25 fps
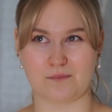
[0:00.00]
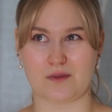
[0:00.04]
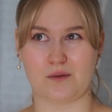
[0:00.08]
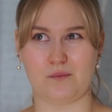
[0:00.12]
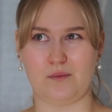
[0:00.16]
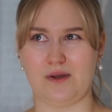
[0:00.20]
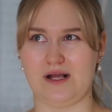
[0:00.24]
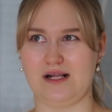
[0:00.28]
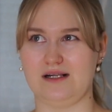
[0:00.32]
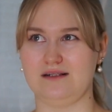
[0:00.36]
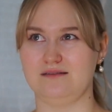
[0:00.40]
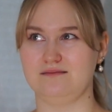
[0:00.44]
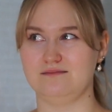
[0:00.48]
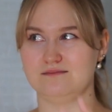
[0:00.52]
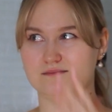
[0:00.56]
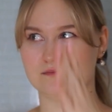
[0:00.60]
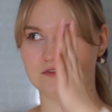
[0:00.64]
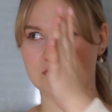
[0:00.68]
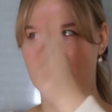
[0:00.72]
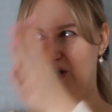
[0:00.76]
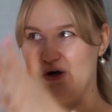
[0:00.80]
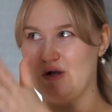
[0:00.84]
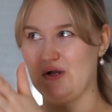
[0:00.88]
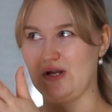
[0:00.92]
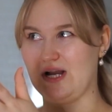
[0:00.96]
Well,
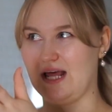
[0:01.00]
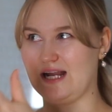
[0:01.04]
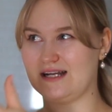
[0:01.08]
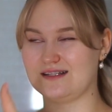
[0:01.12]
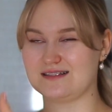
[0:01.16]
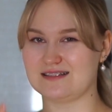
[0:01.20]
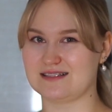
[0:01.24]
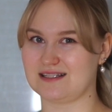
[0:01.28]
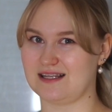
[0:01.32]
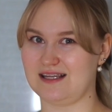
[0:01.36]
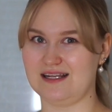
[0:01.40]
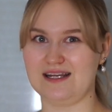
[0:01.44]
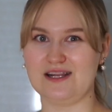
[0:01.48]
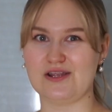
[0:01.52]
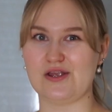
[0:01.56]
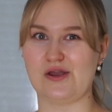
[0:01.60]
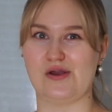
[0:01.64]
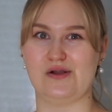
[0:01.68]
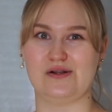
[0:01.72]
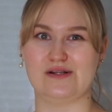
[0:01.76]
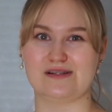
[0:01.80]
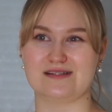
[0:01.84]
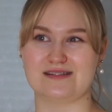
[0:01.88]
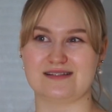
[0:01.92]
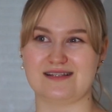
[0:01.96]
tall and skinny
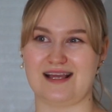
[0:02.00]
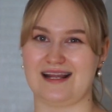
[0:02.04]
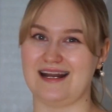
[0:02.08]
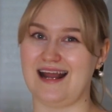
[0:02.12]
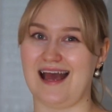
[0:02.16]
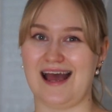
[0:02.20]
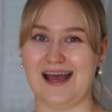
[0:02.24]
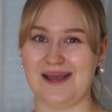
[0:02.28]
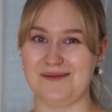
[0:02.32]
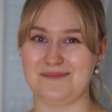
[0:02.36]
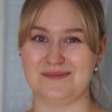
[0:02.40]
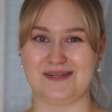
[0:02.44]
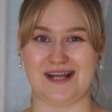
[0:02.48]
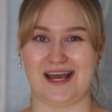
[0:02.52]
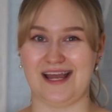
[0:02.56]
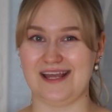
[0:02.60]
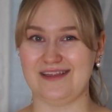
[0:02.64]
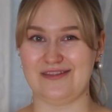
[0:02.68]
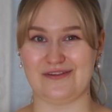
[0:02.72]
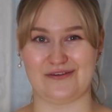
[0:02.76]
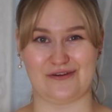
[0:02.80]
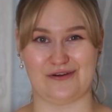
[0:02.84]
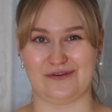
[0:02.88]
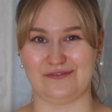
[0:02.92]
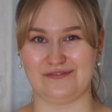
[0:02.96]
girls, and I'm
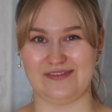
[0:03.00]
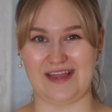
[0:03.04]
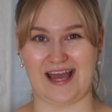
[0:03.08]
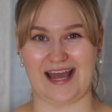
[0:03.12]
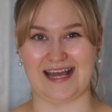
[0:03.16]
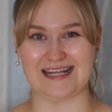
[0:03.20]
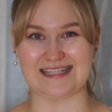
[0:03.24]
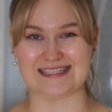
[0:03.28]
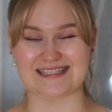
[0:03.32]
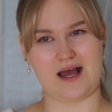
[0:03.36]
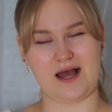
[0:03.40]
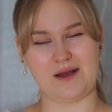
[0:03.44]
neither of that.